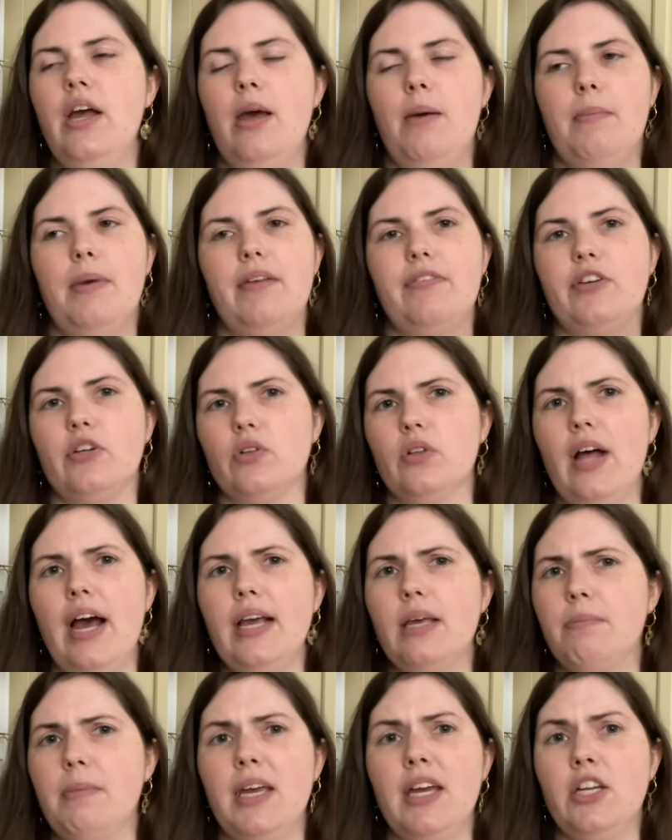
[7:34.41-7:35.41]
But if you're
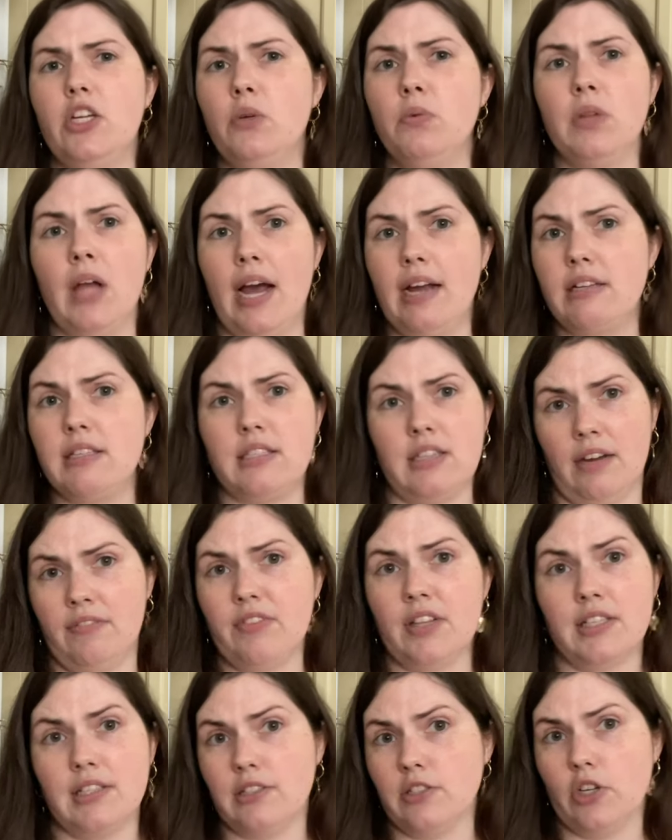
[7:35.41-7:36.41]
like me and you like stuff
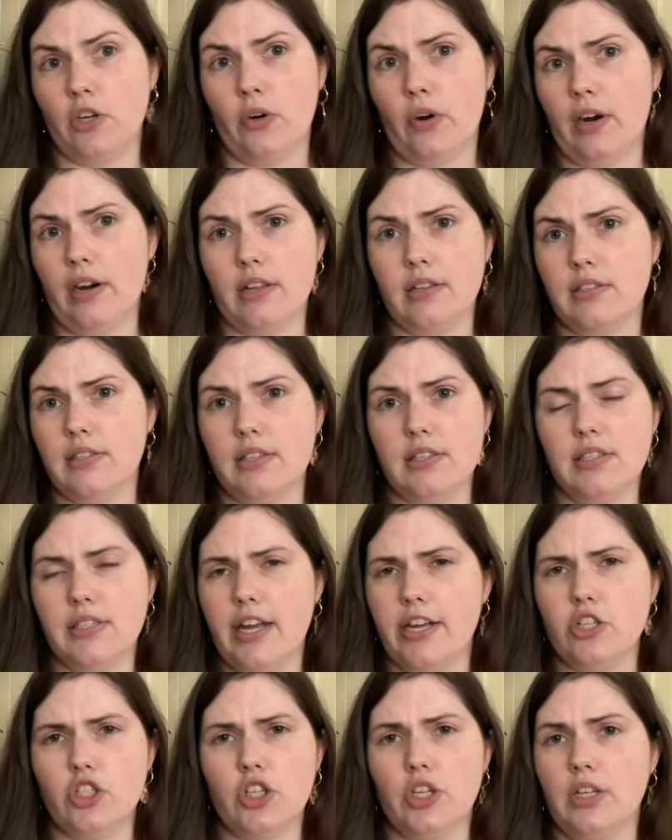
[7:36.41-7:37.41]
that's lurid and
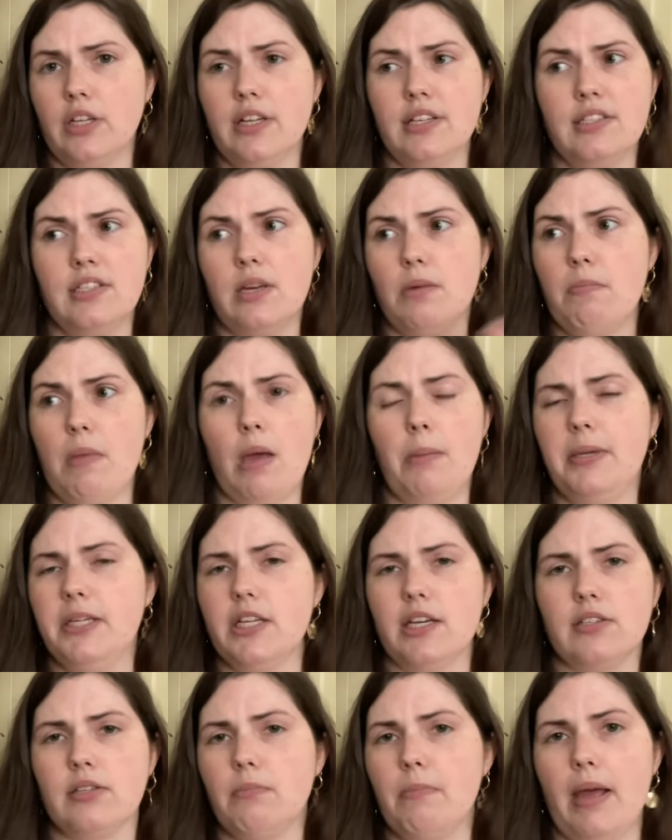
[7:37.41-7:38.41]
sensationalist and maybe
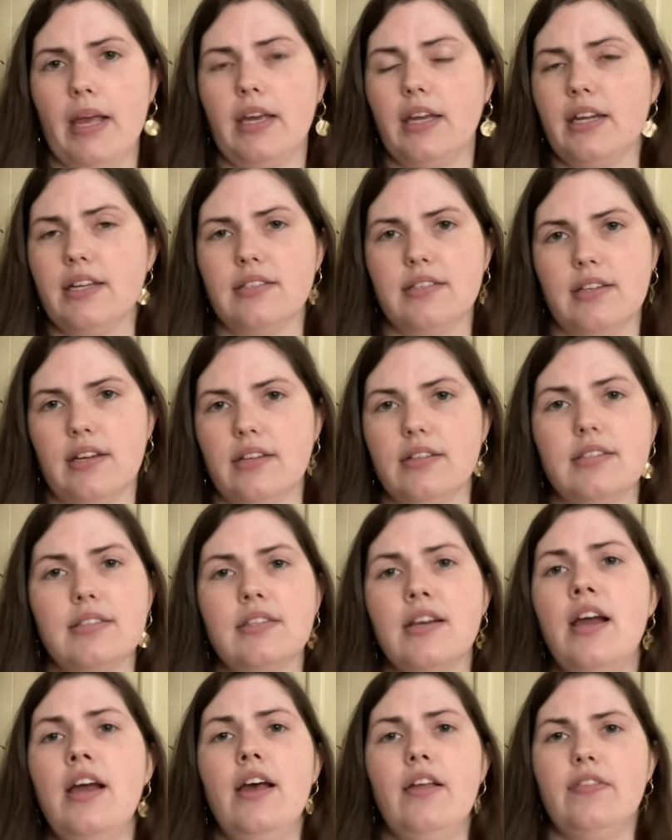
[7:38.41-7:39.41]
doesn't make any sense,
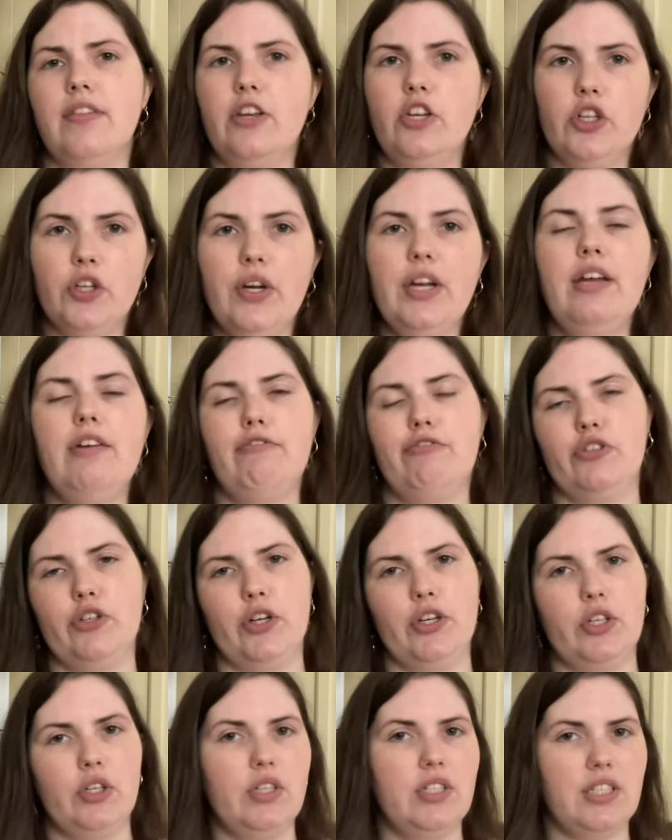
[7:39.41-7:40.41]
then you're in for
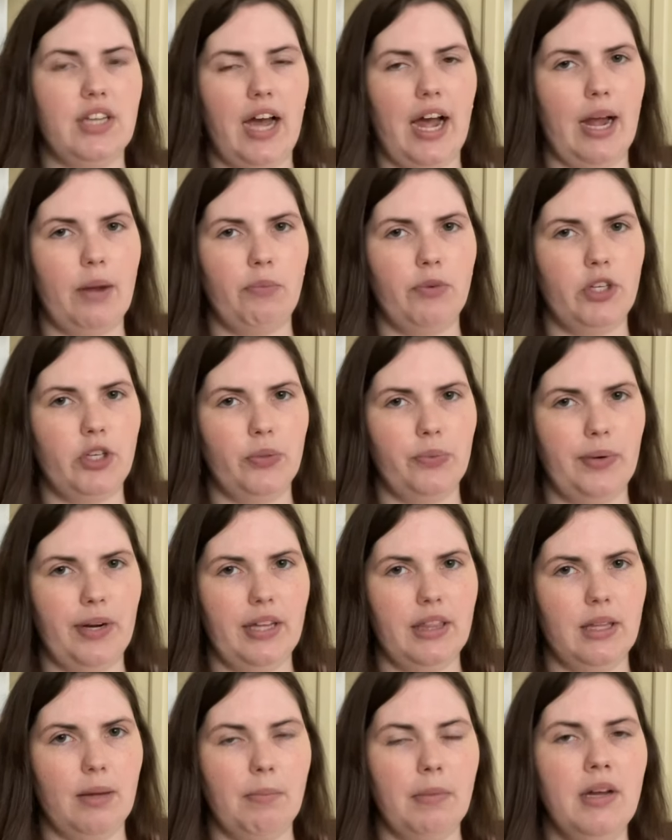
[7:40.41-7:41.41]
a good time when you
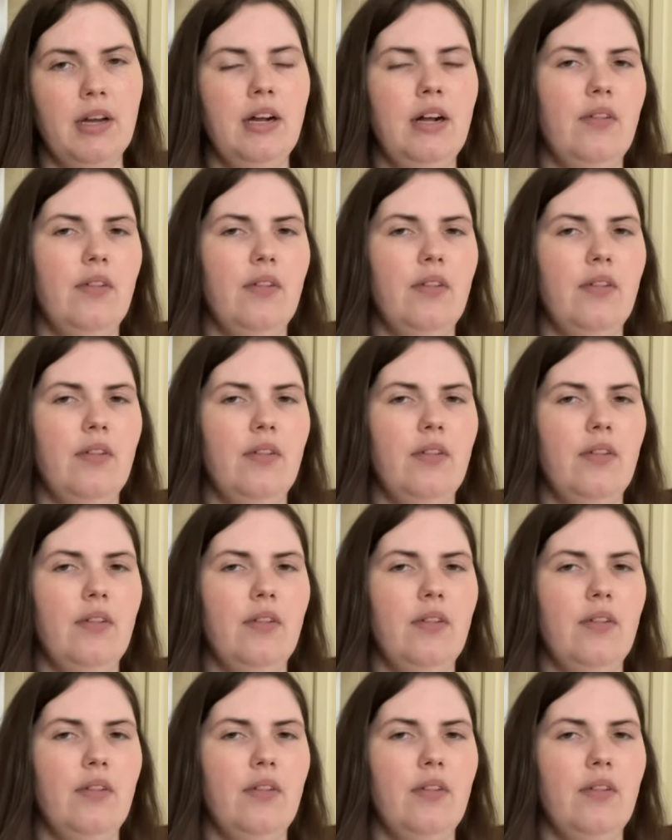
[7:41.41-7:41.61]
read them.